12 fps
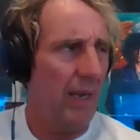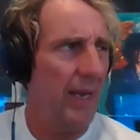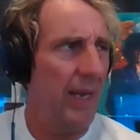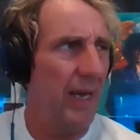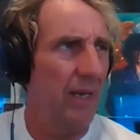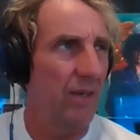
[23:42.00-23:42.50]

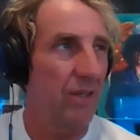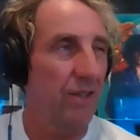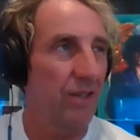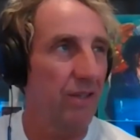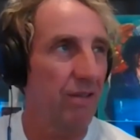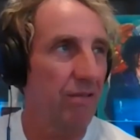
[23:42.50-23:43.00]
And
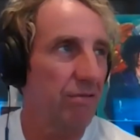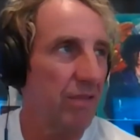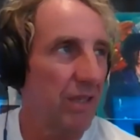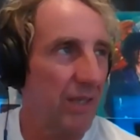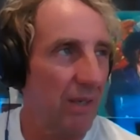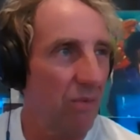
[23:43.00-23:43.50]

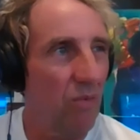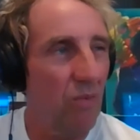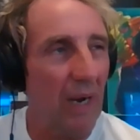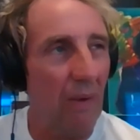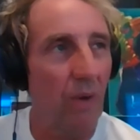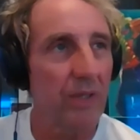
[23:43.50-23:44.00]
I was like,
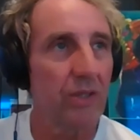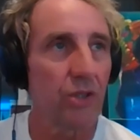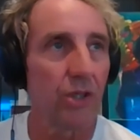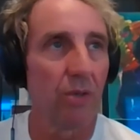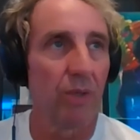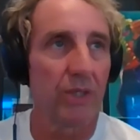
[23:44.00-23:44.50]
I wasn't
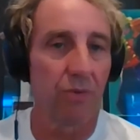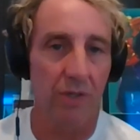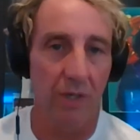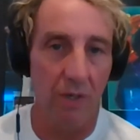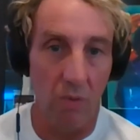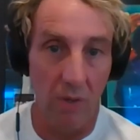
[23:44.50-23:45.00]
sure which
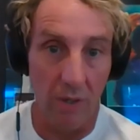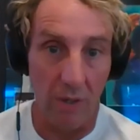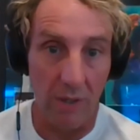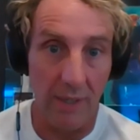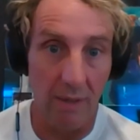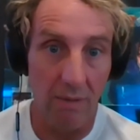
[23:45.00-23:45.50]
was going to
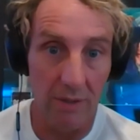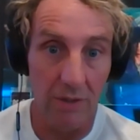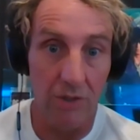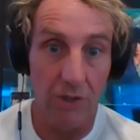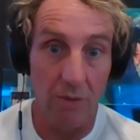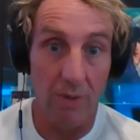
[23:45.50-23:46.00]
work, and I
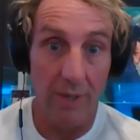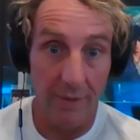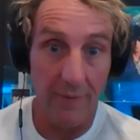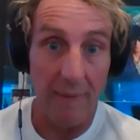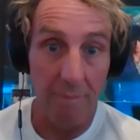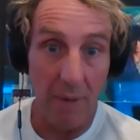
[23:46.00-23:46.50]
wasn't sure
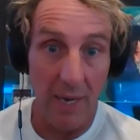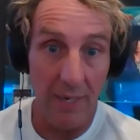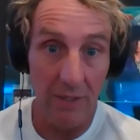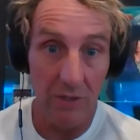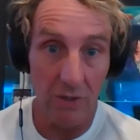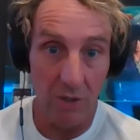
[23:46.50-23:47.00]
whether they'd buy
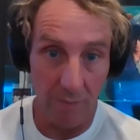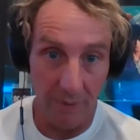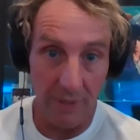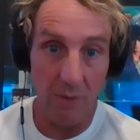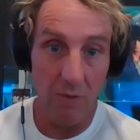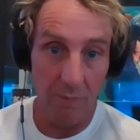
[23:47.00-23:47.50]
into it,
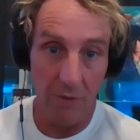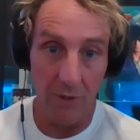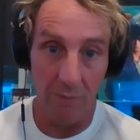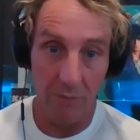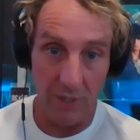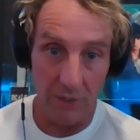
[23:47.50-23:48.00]
but they were
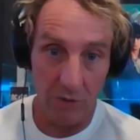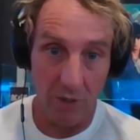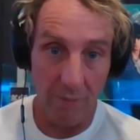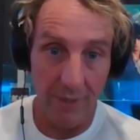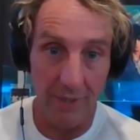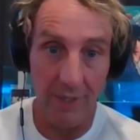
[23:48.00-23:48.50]
putting pressure
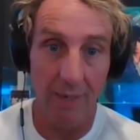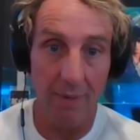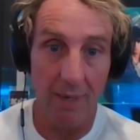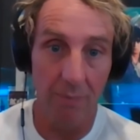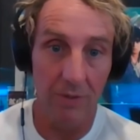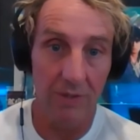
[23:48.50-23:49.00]
on me to
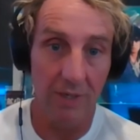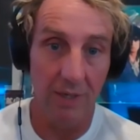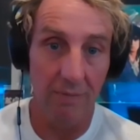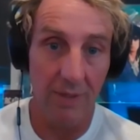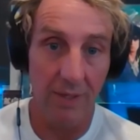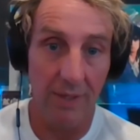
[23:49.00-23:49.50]
come up with
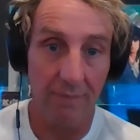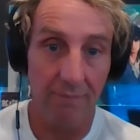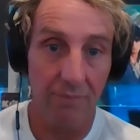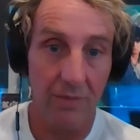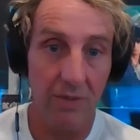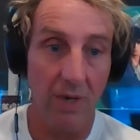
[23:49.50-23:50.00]
something.
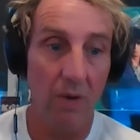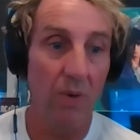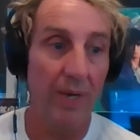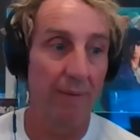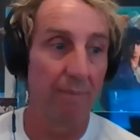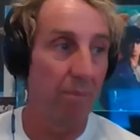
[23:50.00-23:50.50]
So I
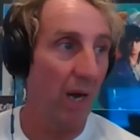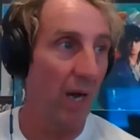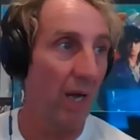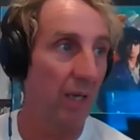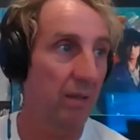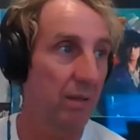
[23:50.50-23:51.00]
went and
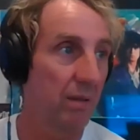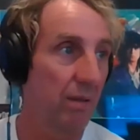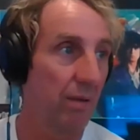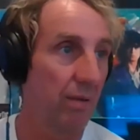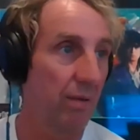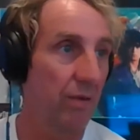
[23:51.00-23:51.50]
bought
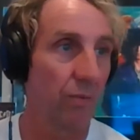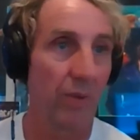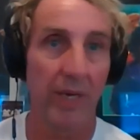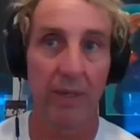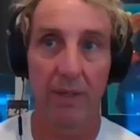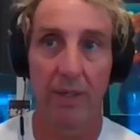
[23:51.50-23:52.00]

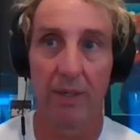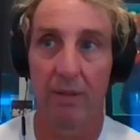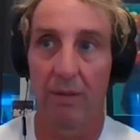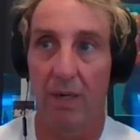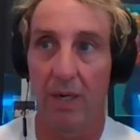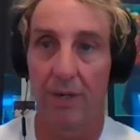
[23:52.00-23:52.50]
three
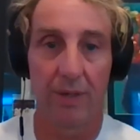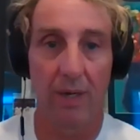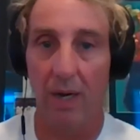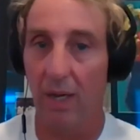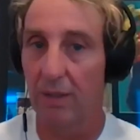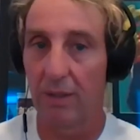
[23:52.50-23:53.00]
little
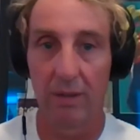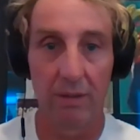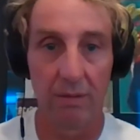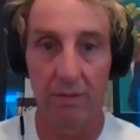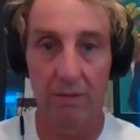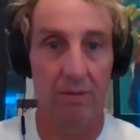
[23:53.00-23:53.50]

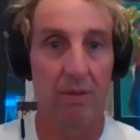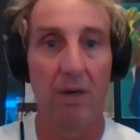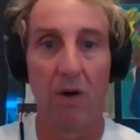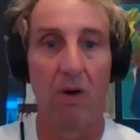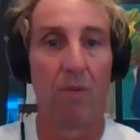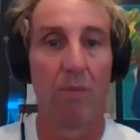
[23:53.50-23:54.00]
$100
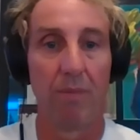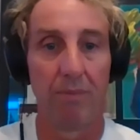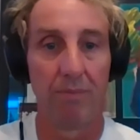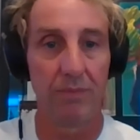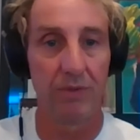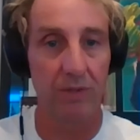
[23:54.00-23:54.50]

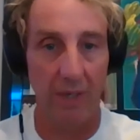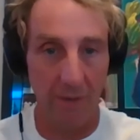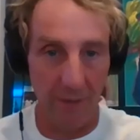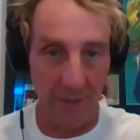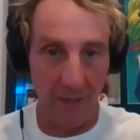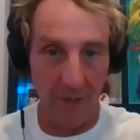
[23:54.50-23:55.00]
home
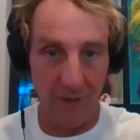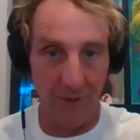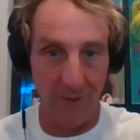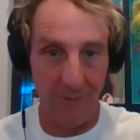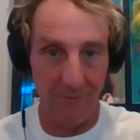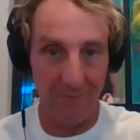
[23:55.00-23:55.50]

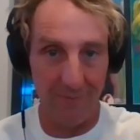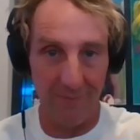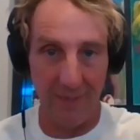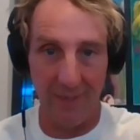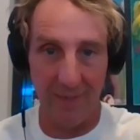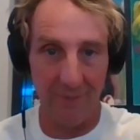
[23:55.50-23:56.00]
stereo.
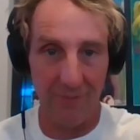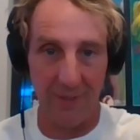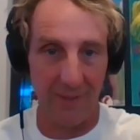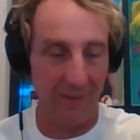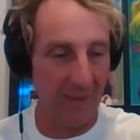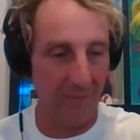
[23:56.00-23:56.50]
Uh, I
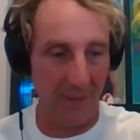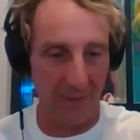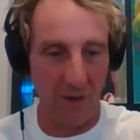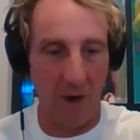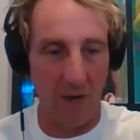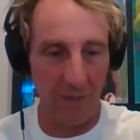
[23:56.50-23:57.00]
forget. I
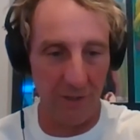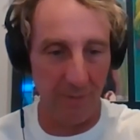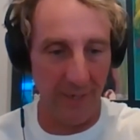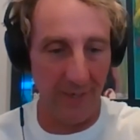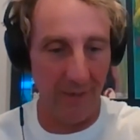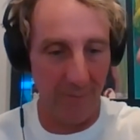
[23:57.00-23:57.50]
forget. Cost
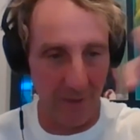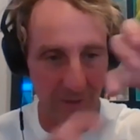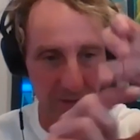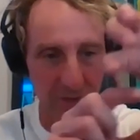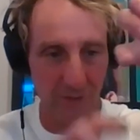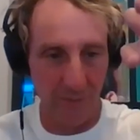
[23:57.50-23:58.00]
made them. They
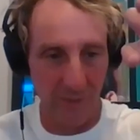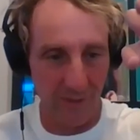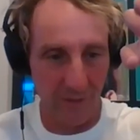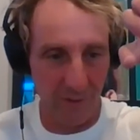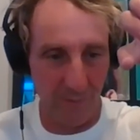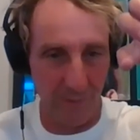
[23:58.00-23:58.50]
were just three
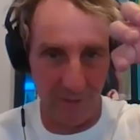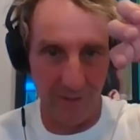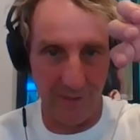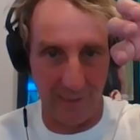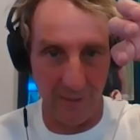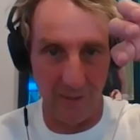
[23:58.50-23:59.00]
little speakers.
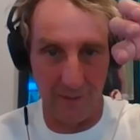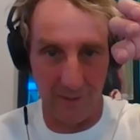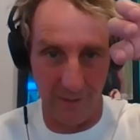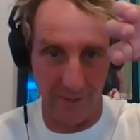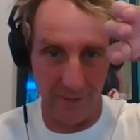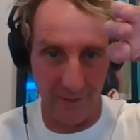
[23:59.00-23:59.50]
Looked like a little
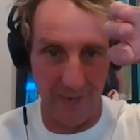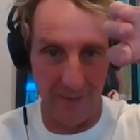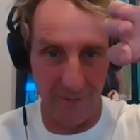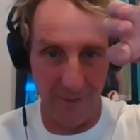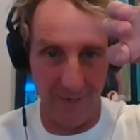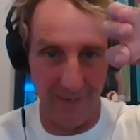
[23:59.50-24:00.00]
clear
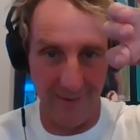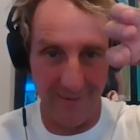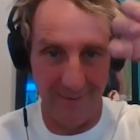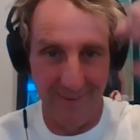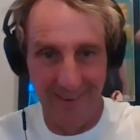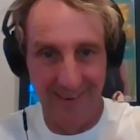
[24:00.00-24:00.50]
line array
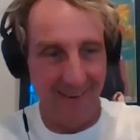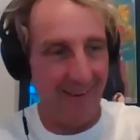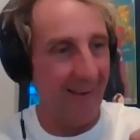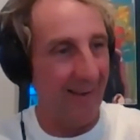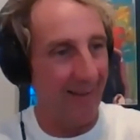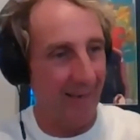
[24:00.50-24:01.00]

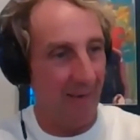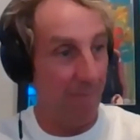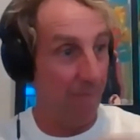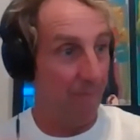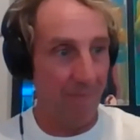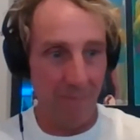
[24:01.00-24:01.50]
and I
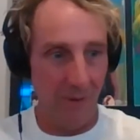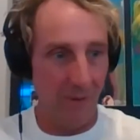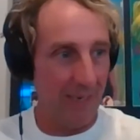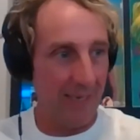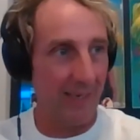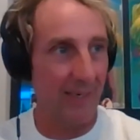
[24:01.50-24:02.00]

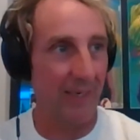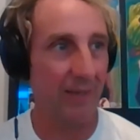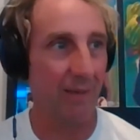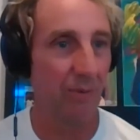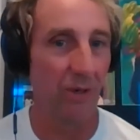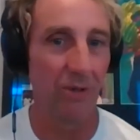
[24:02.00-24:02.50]
put and I got
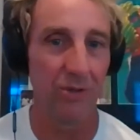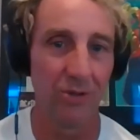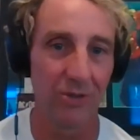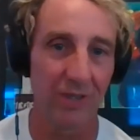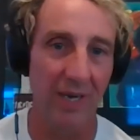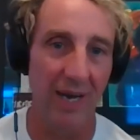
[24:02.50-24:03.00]
the Pro
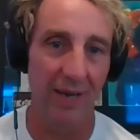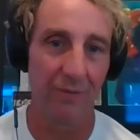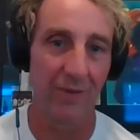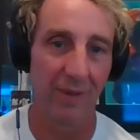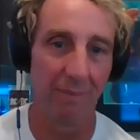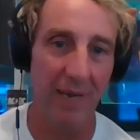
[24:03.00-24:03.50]
Tools guy from the